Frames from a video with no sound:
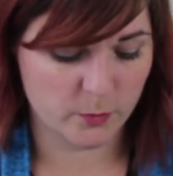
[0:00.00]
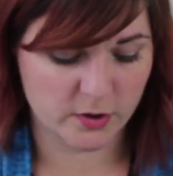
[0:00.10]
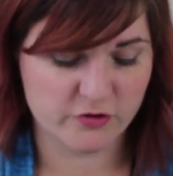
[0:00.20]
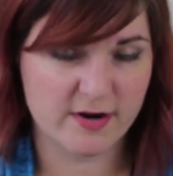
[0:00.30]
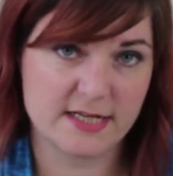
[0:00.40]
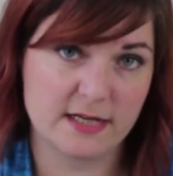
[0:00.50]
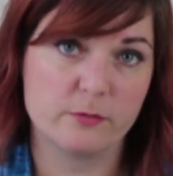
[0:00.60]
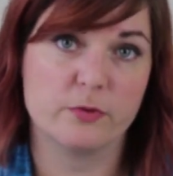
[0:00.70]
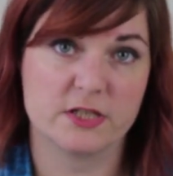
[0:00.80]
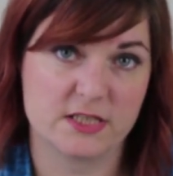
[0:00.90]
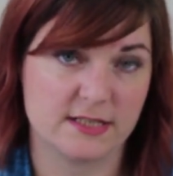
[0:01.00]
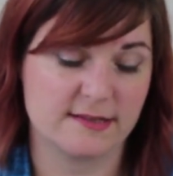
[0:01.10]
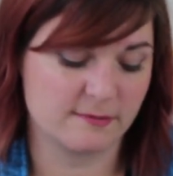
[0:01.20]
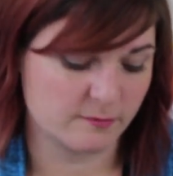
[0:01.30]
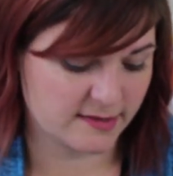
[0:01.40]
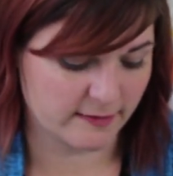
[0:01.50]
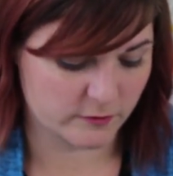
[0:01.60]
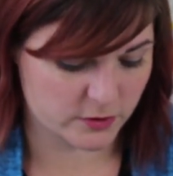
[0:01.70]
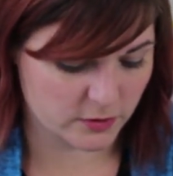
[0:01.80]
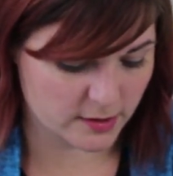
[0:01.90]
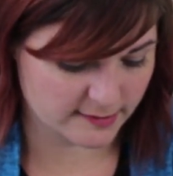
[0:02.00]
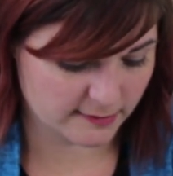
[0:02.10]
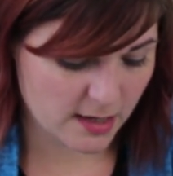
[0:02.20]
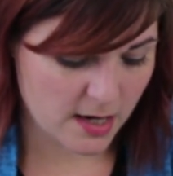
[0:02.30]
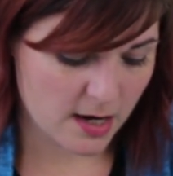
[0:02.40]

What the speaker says: 1 credit, which is $7.